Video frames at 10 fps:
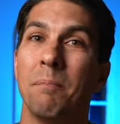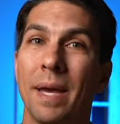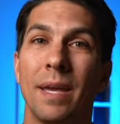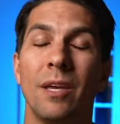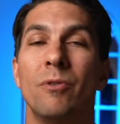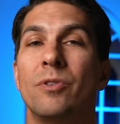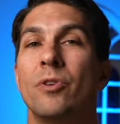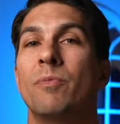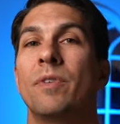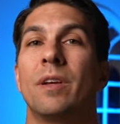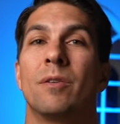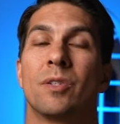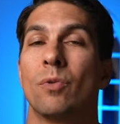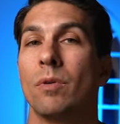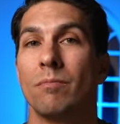making YouTube
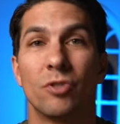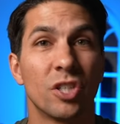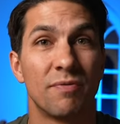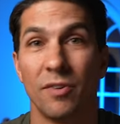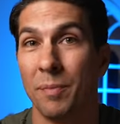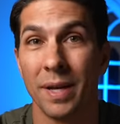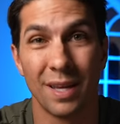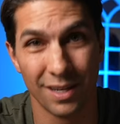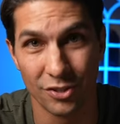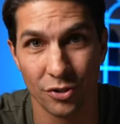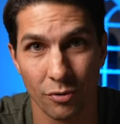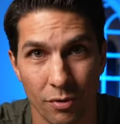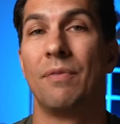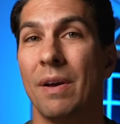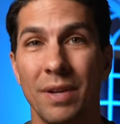videos, or just filmmaking in general.
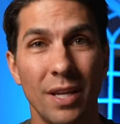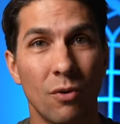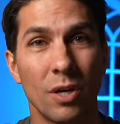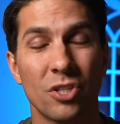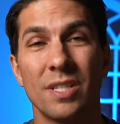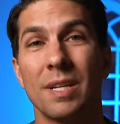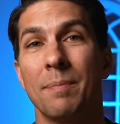If you have any questions